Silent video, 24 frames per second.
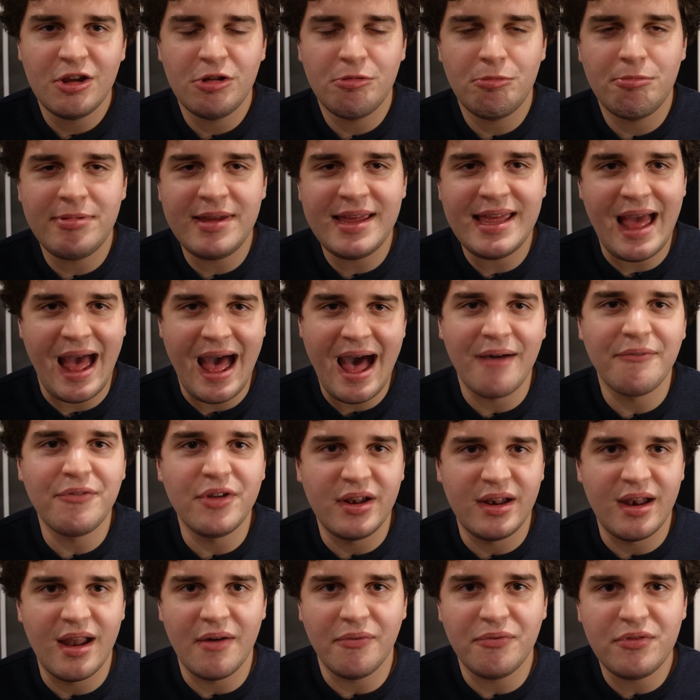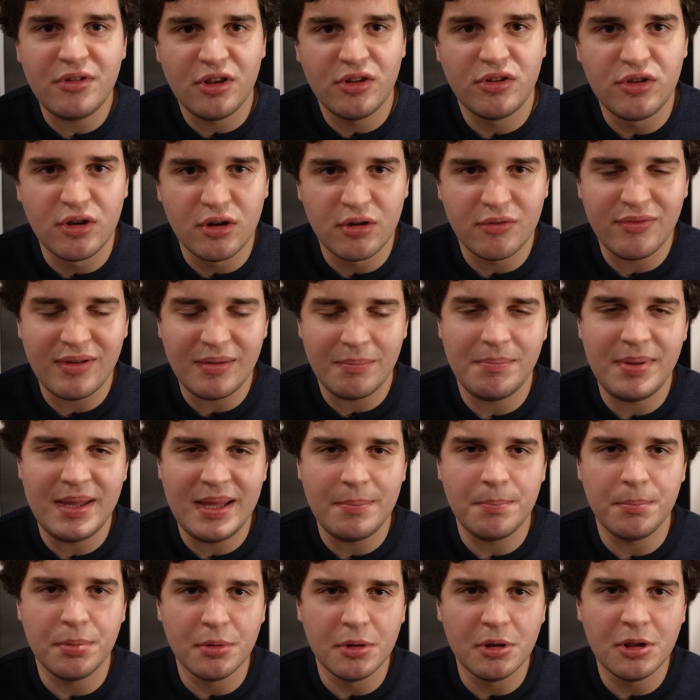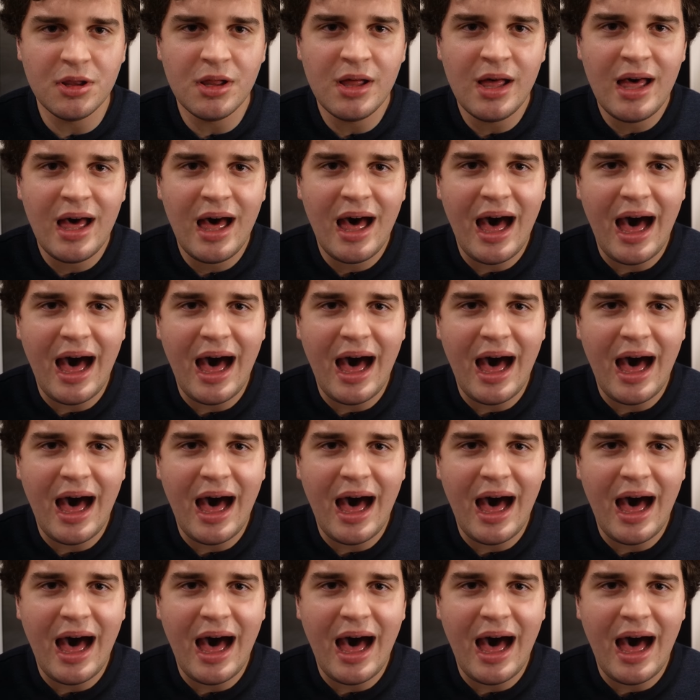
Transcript: we have enough deserving people,